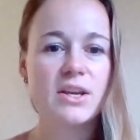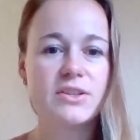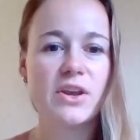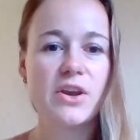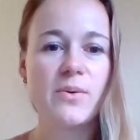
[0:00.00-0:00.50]

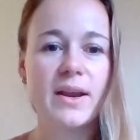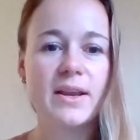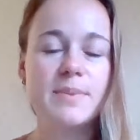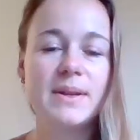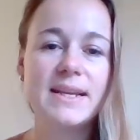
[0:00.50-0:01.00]
So,
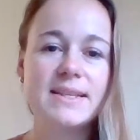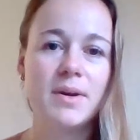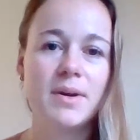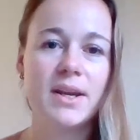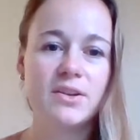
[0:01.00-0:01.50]
I
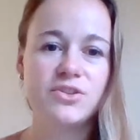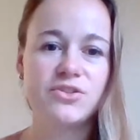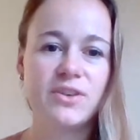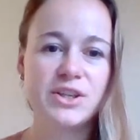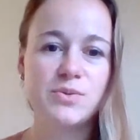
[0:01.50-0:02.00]
completed my
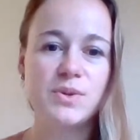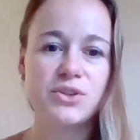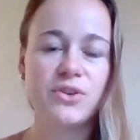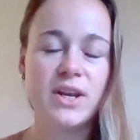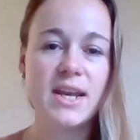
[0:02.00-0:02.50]
undergraduate
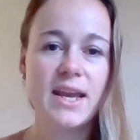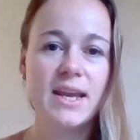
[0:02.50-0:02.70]
degree